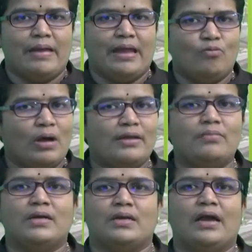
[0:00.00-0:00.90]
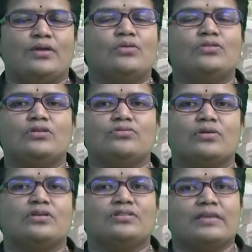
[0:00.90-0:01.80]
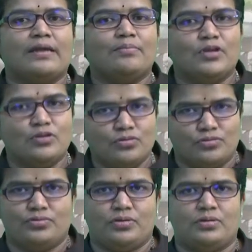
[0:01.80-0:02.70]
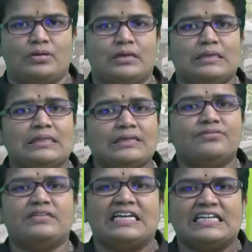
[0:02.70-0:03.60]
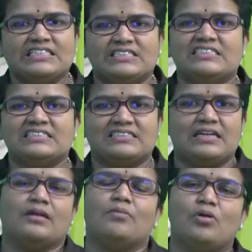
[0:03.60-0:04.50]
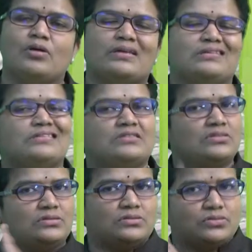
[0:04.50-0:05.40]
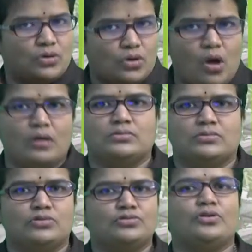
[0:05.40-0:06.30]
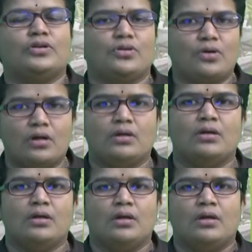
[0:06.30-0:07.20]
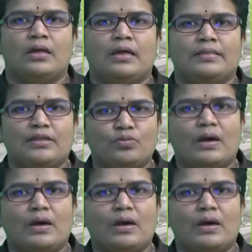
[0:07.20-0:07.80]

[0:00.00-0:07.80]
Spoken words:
environment, I don't think so it can be used. This traditional startup model is wrong, totally wrong. That's